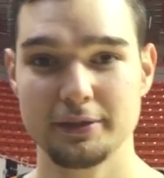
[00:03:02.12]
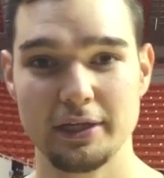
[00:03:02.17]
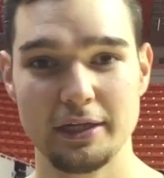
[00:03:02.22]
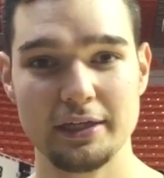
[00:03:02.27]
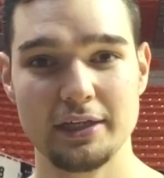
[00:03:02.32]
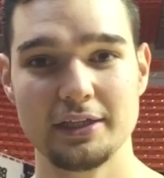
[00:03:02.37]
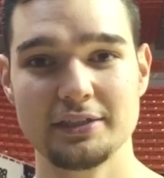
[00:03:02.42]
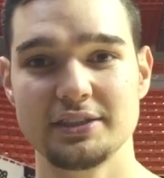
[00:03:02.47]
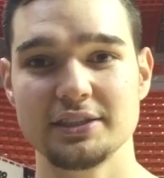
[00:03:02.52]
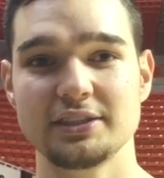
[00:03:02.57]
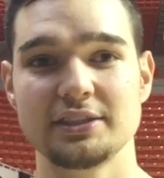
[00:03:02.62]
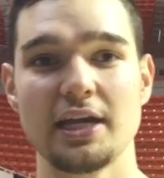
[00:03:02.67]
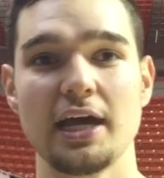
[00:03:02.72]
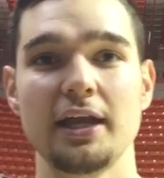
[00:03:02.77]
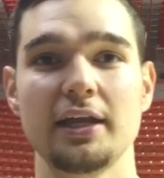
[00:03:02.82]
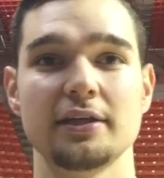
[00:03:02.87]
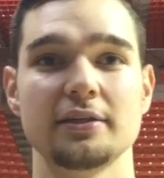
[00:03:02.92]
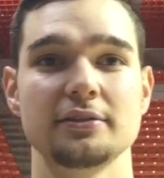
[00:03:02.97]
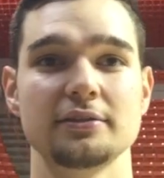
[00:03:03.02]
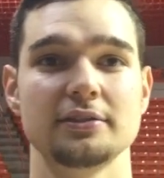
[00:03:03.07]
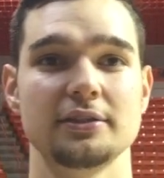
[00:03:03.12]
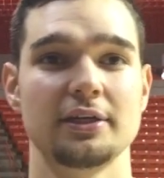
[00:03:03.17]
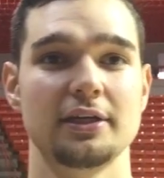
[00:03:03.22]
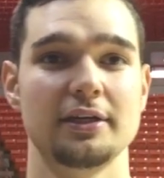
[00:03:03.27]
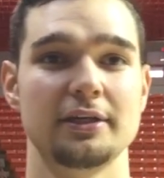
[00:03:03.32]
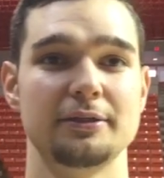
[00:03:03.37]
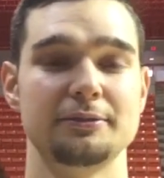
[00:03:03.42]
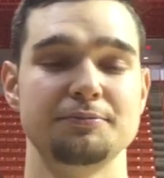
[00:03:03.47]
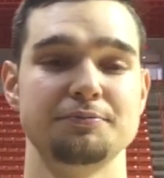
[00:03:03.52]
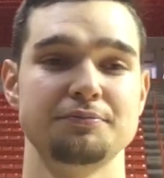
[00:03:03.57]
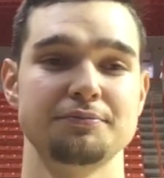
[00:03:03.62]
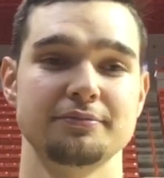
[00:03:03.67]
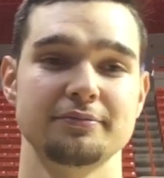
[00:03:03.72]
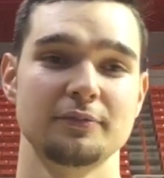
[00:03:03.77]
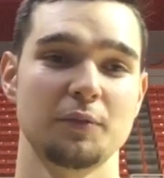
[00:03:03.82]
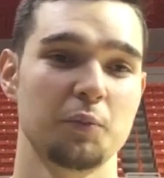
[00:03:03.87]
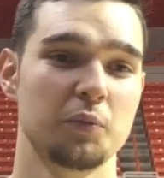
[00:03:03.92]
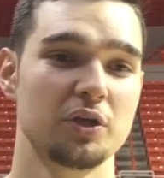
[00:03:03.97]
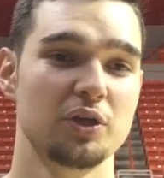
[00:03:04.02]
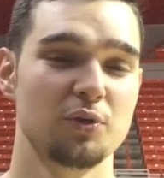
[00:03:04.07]
It's exciting. I
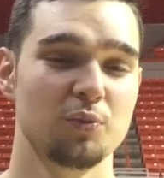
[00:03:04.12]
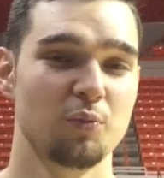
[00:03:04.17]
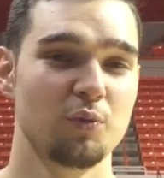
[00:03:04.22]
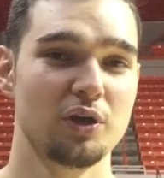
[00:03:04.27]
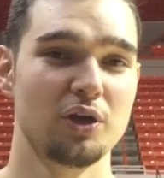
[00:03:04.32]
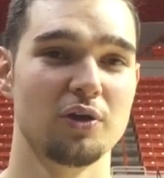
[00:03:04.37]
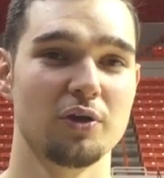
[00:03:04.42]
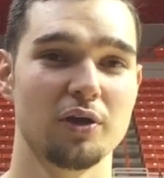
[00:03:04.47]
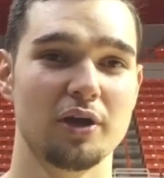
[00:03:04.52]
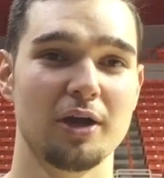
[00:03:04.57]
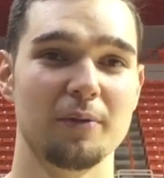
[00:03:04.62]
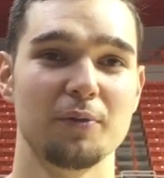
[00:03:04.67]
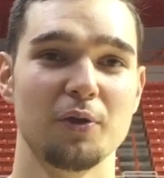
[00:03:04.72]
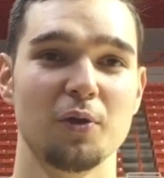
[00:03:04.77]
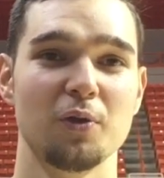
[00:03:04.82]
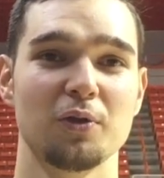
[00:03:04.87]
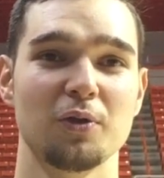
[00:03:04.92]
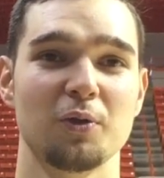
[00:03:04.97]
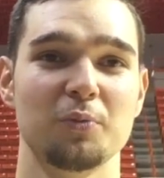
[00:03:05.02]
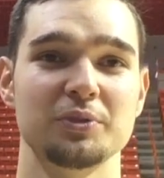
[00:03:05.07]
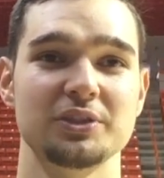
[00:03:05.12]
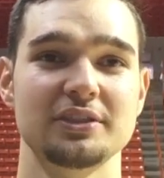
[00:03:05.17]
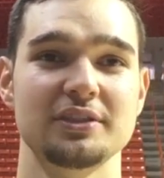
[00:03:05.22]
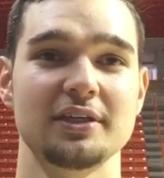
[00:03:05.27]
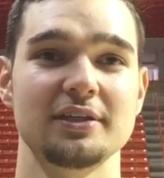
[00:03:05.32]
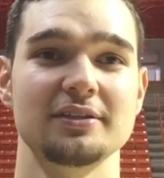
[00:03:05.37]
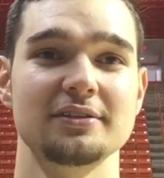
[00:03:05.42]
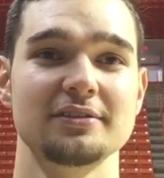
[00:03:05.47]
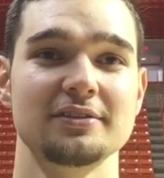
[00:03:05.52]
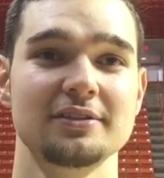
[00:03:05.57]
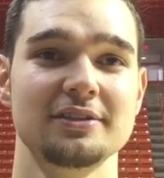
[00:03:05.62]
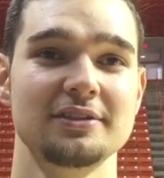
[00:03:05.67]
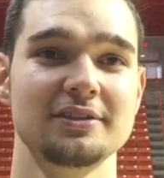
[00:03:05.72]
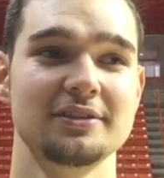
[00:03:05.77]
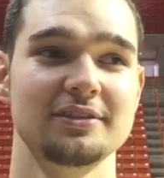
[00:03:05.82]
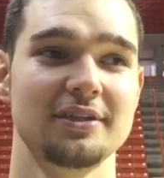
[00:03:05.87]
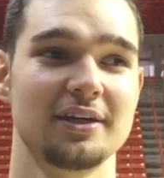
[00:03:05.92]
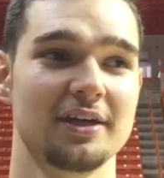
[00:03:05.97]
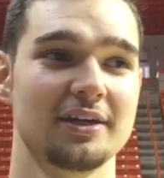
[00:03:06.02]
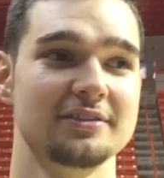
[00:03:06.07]
mean, we don't come to Oklahoma State
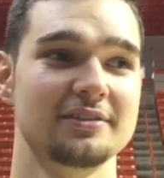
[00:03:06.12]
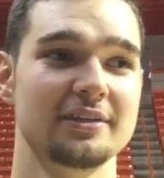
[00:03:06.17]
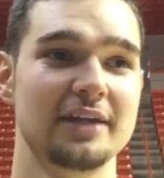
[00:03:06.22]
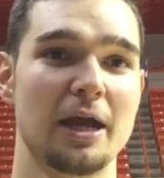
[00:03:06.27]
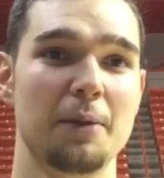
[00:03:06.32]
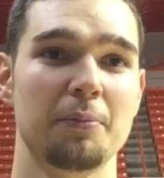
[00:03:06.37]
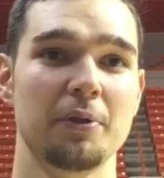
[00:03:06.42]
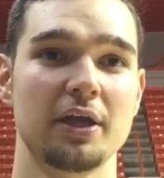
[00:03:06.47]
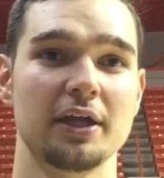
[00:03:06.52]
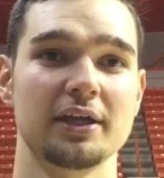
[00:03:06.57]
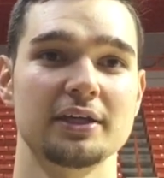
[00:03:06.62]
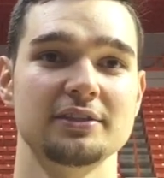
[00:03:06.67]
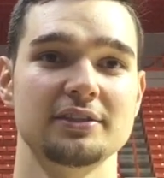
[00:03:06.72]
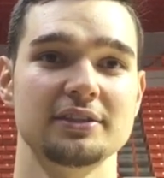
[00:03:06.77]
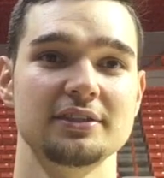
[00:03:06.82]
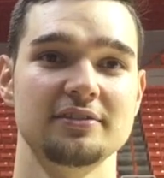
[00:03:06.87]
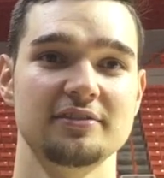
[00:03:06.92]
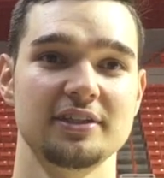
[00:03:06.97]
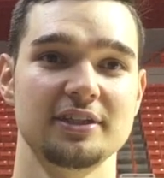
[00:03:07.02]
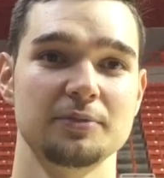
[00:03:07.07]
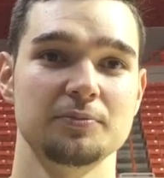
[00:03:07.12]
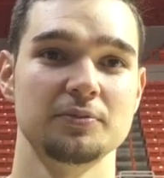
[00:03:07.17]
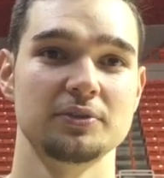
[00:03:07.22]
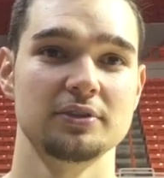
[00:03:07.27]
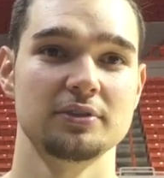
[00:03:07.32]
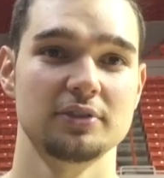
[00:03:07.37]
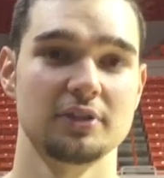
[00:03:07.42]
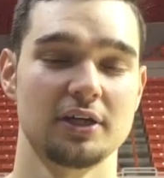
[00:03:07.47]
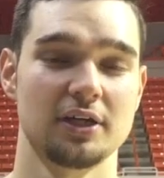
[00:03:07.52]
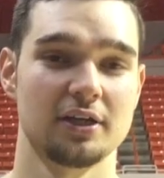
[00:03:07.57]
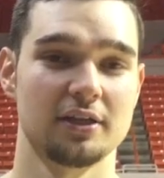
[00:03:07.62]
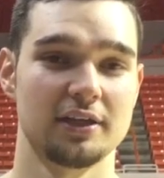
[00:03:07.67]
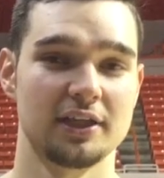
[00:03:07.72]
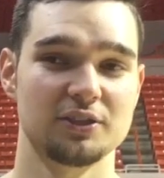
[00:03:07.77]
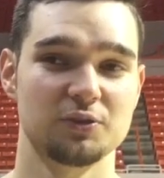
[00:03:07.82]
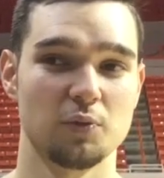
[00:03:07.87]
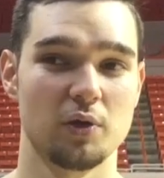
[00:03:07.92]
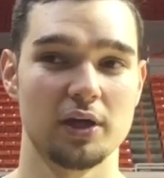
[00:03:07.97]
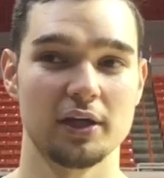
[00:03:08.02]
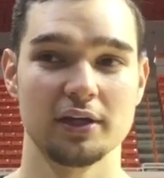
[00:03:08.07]
to not play against these teams.
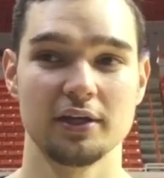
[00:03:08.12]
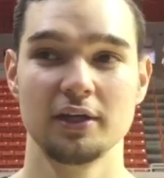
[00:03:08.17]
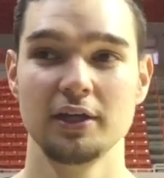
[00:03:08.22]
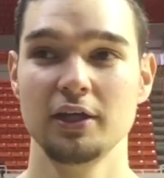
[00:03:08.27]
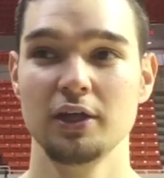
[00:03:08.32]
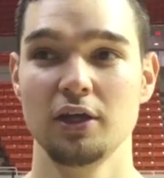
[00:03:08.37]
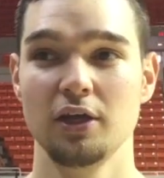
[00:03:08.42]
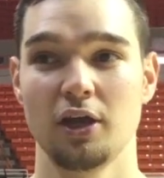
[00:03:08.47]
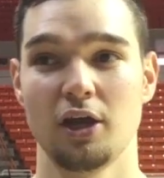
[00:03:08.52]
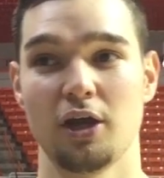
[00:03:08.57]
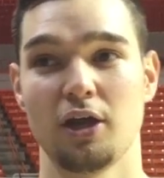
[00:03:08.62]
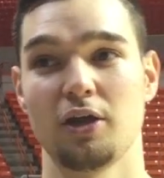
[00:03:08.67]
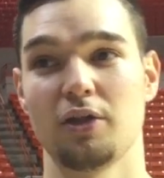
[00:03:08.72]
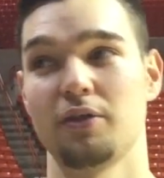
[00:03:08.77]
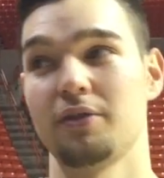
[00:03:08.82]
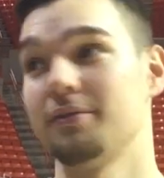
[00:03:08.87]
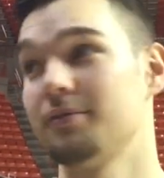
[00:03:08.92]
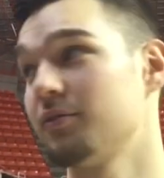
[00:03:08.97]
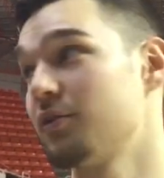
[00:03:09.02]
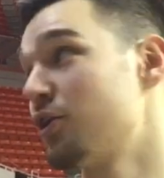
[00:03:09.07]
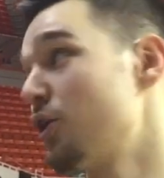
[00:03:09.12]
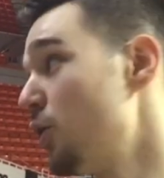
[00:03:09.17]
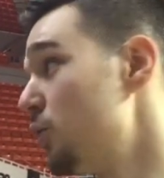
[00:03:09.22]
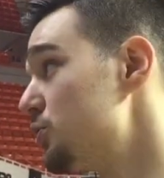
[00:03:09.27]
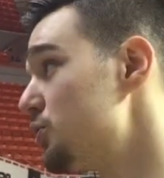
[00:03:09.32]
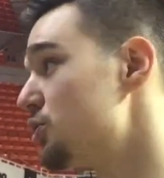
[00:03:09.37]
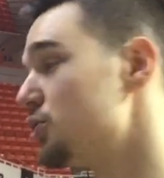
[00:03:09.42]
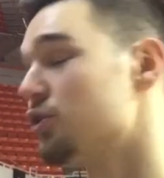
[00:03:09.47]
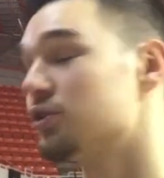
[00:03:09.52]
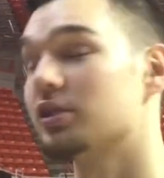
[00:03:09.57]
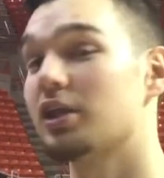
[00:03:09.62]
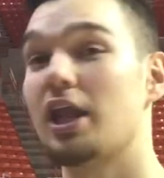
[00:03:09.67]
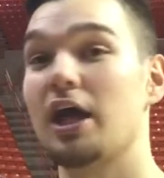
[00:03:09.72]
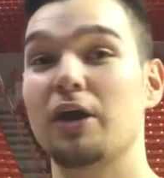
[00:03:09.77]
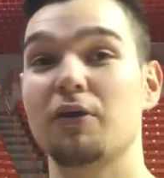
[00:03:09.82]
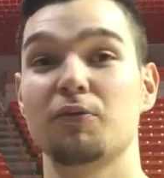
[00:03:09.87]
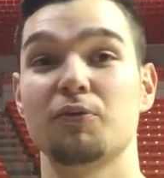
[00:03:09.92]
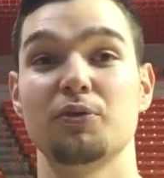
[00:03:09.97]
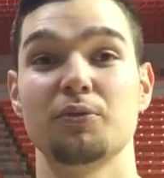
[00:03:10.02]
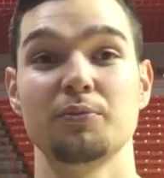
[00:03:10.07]
That's why the coaches are in the
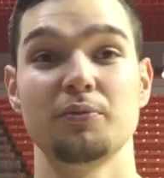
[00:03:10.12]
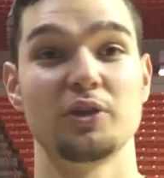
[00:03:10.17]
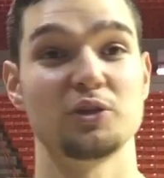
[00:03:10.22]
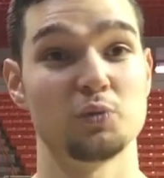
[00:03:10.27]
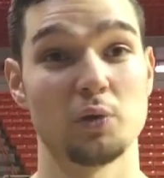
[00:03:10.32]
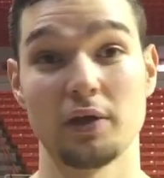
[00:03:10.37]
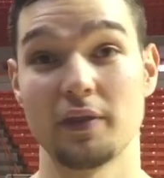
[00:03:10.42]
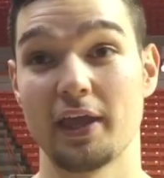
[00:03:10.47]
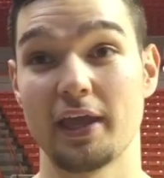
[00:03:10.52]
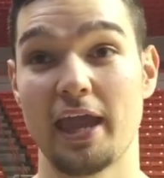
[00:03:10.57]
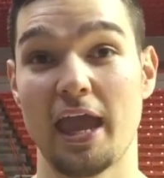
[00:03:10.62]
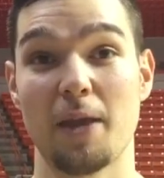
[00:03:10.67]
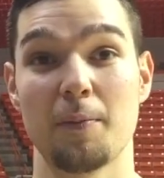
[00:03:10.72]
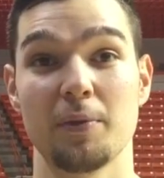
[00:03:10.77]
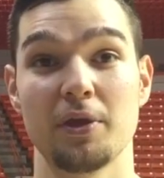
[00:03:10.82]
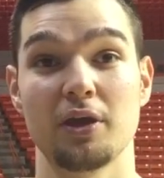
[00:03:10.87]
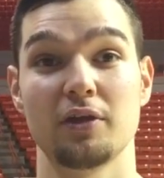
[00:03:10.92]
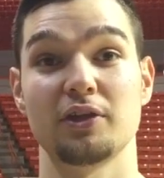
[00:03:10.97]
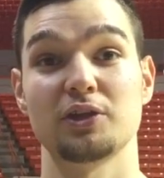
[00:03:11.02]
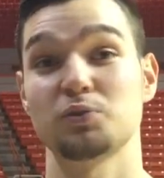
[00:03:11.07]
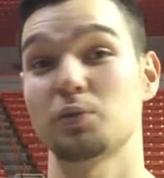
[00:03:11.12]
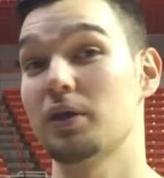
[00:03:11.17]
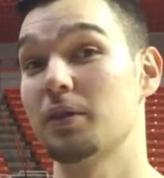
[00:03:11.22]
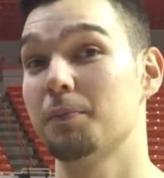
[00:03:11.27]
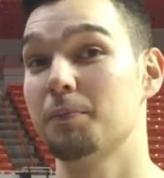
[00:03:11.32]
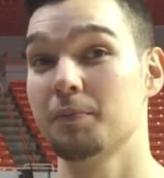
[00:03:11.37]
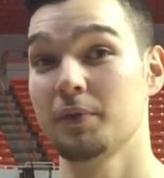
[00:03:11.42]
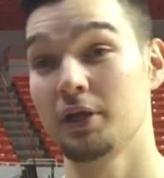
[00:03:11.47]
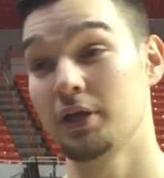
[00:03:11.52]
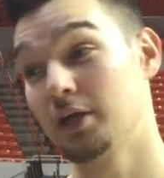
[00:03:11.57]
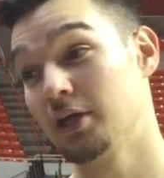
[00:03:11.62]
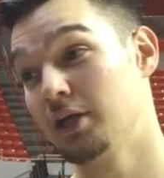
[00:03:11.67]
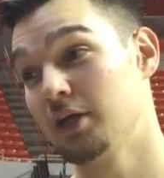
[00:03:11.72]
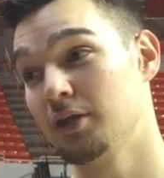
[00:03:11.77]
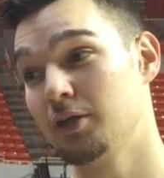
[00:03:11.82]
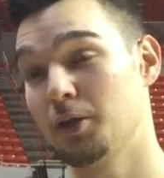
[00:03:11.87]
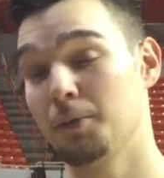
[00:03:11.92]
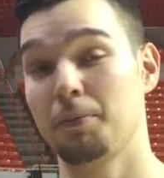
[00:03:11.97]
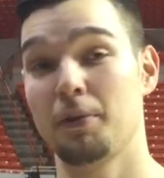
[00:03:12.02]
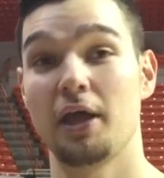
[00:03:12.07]
locker room. That's why they came here, and that's why
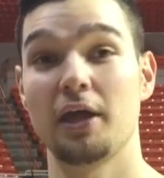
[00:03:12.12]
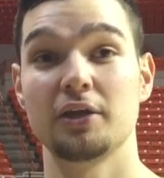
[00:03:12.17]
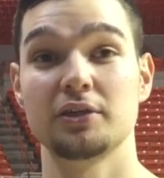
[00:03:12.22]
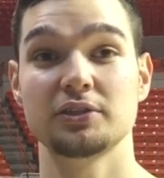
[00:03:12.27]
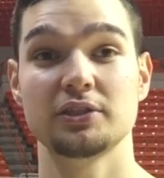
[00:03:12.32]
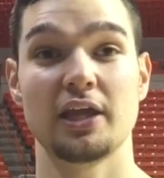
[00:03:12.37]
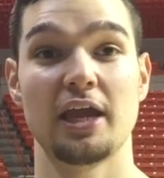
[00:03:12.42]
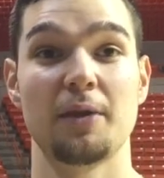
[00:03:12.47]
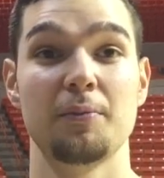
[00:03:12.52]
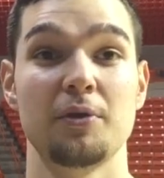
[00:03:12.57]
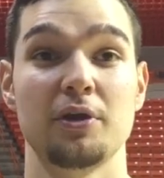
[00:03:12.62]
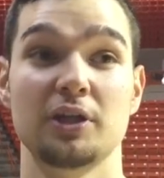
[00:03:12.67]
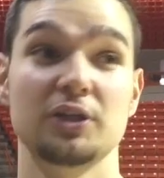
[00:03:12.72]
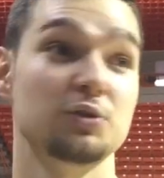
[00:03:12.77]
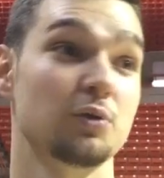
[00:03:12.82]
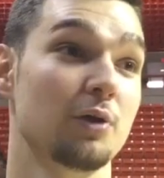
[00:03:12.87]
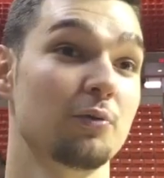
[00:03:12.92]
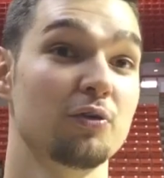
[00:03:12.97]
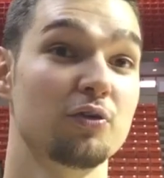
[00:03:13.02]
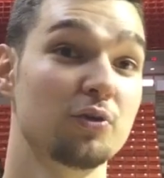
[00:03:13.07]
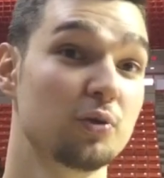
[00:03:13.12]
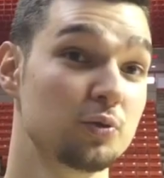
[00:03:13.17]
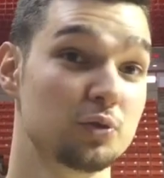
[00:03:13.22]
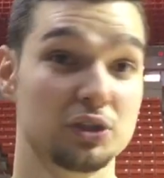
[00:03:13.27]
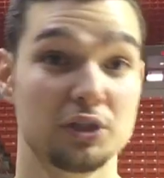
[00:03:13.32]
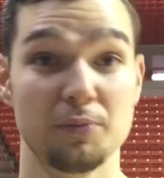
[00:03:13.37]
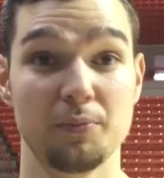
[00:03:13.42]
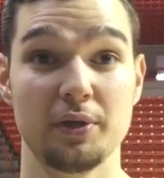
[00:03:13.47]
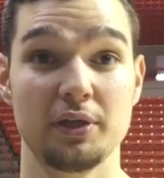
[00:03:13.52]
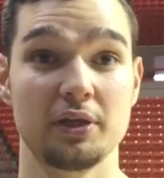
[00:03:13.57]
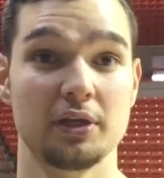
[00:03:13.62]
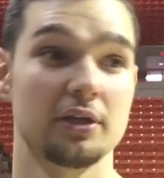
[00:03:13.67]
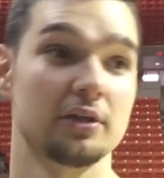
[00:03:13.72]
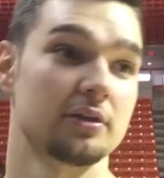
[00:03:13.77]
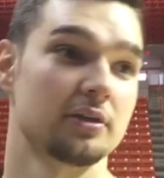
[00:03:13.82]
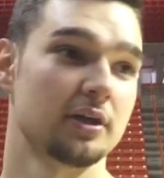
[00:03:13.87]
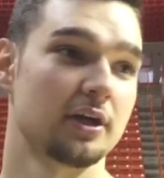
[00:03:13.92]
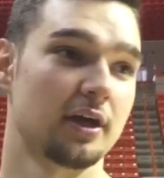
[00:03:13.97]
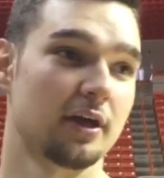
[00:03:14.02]
the players came here, and that's why recruits commit here.